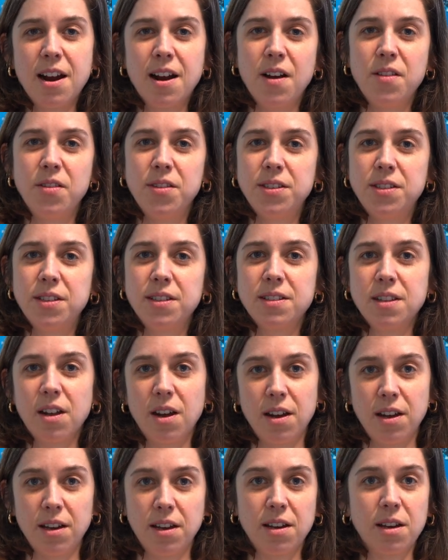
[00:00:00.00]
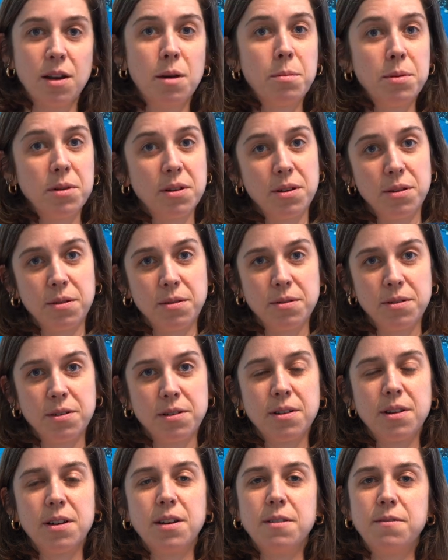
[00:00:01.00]
And this is like a balloon.
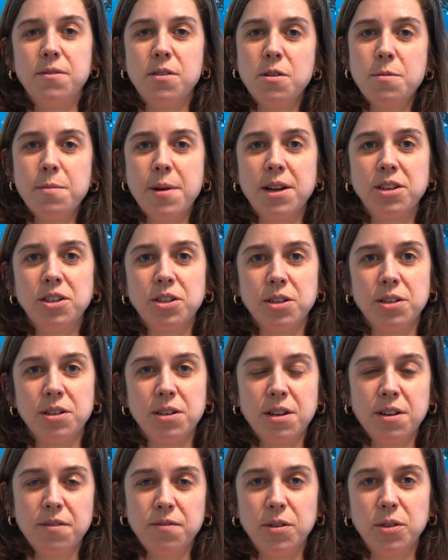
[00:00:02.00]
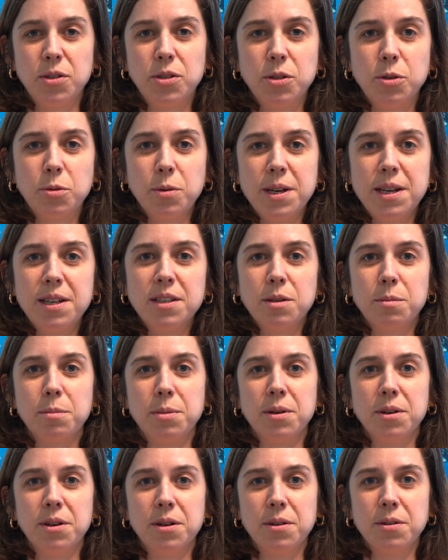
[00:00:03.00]
If you imagine, if you squeeze a
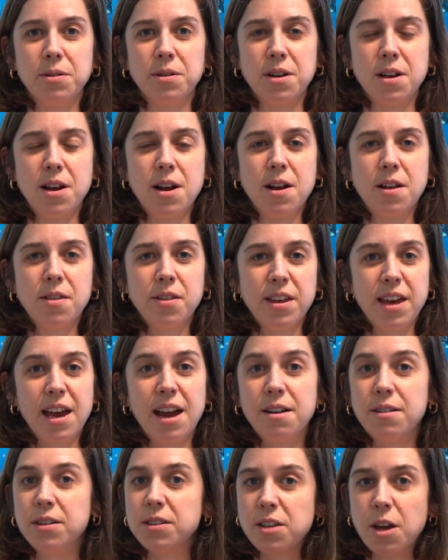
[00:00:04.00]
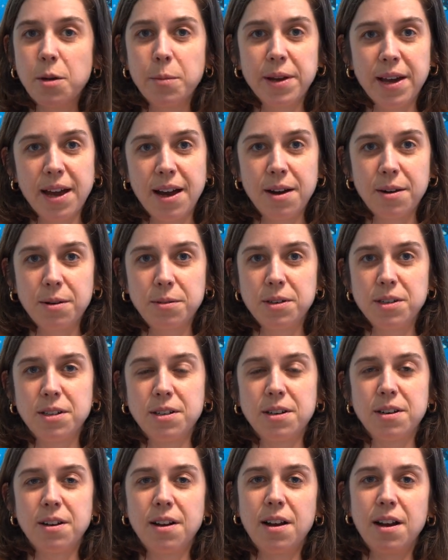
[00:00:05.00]
balloon, the air is coming out.
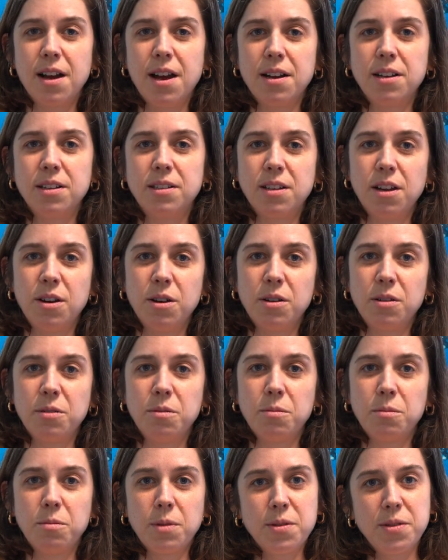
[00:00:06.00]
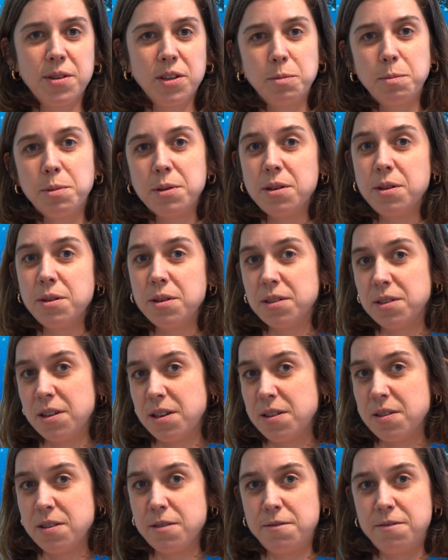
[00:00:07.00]
And so when this balloon is
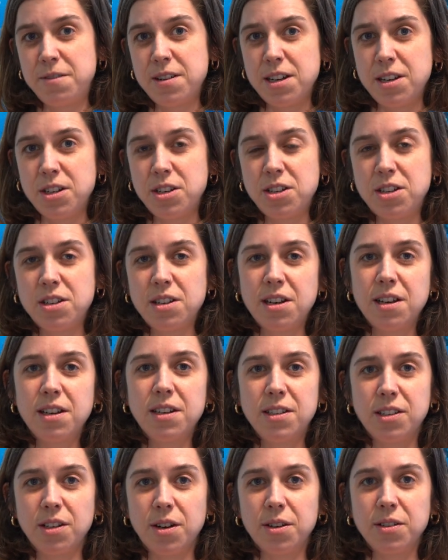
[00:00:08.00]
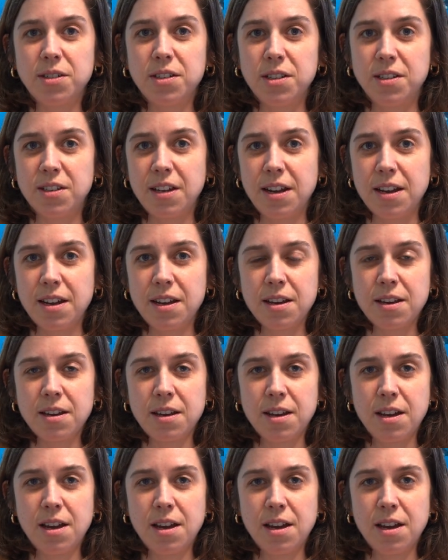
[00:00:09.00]
like in the fish, it starts to sink.